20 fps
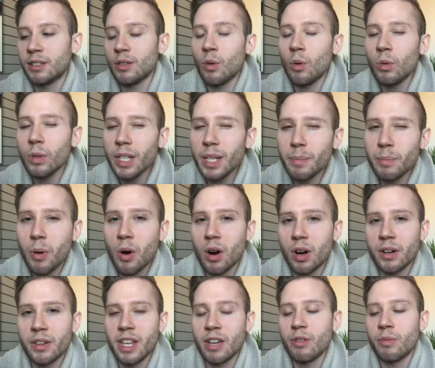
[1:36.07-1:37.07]
The only
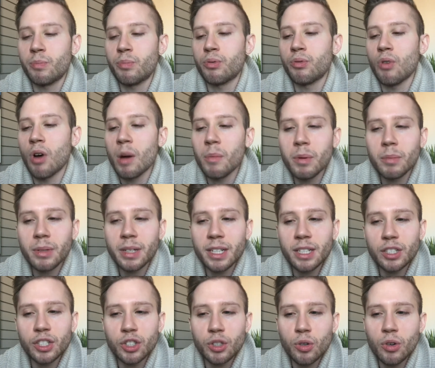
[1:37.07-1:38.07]
part they would probably
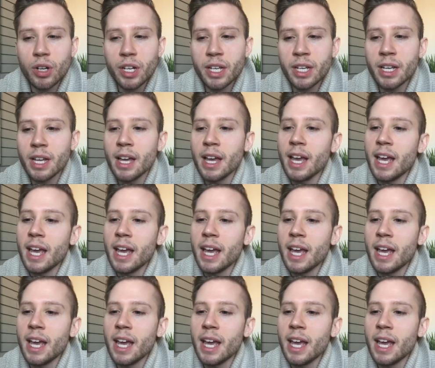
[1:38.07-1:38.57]
enjoy